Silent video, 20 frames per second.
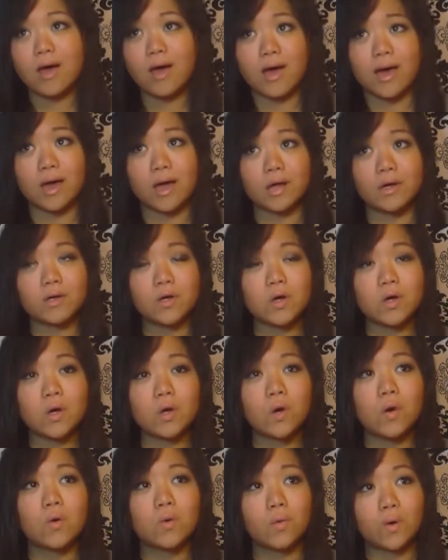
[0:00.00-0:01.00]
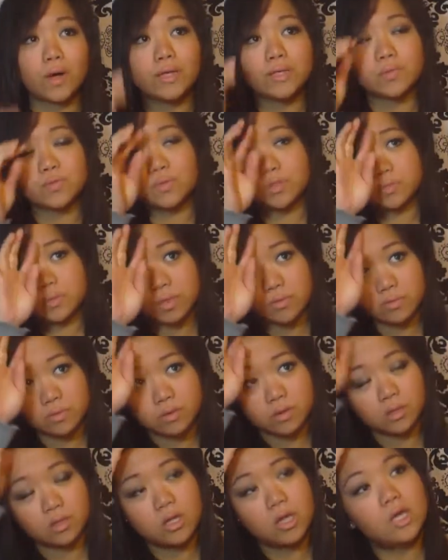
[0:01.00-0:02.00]
I don't know what's with
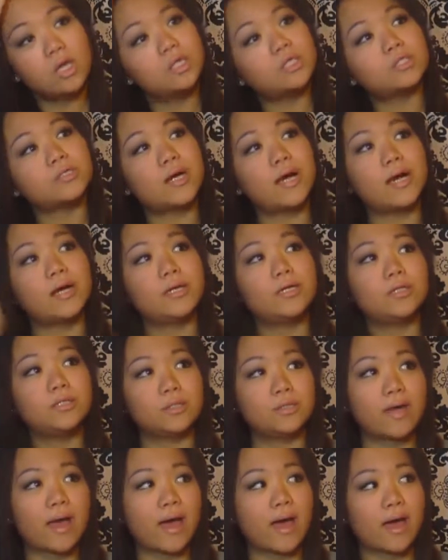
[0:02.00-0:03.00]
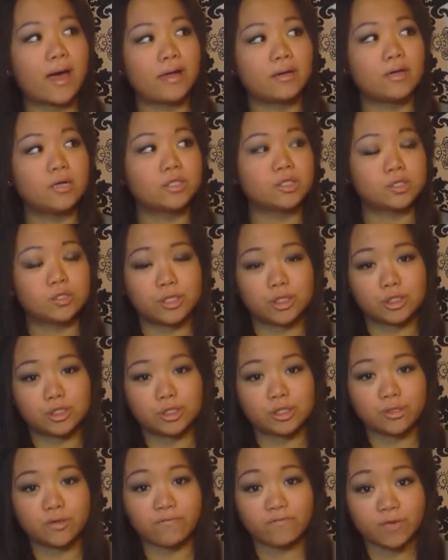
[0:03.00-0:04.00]
people trying to add
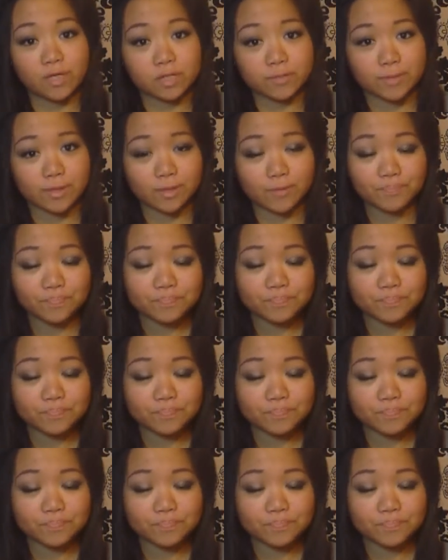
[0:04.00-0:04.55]
strangers on Facebook.